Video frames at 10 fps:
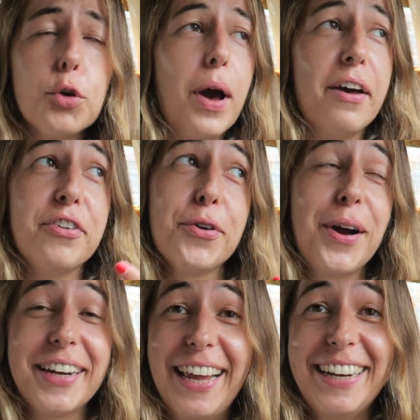so
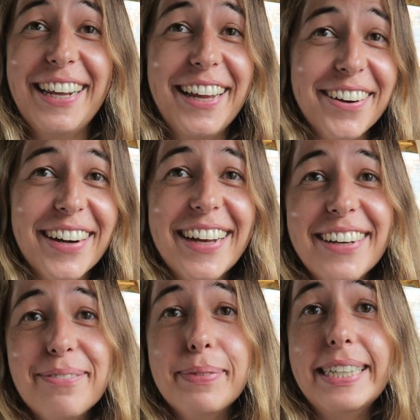everyone can hear
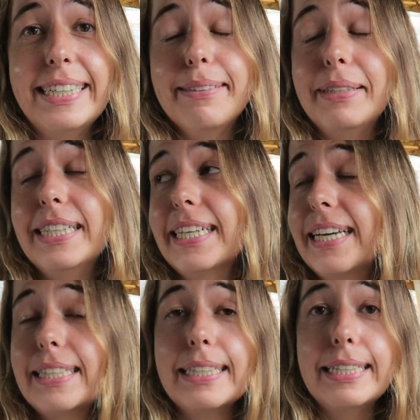it, but I mean, I
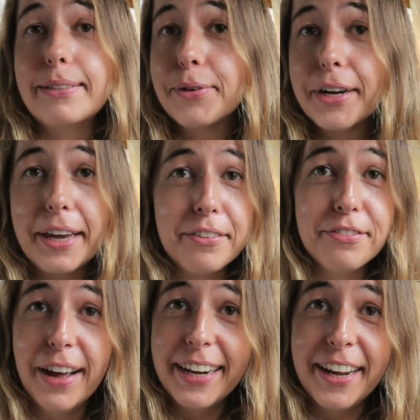guess it's
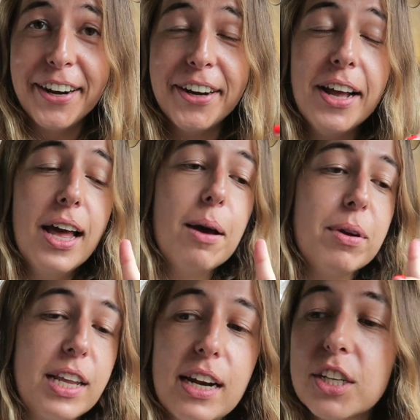working fine here.
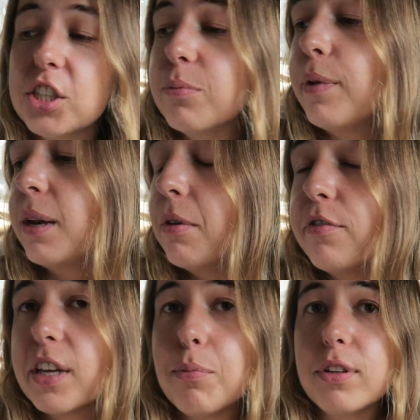But that actually made me
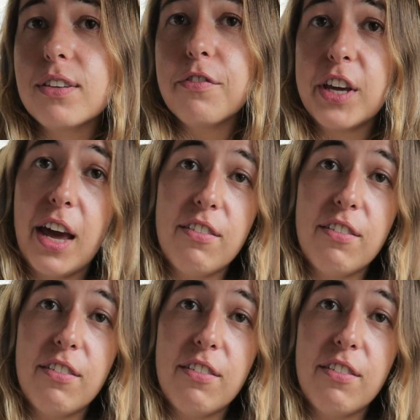think about something I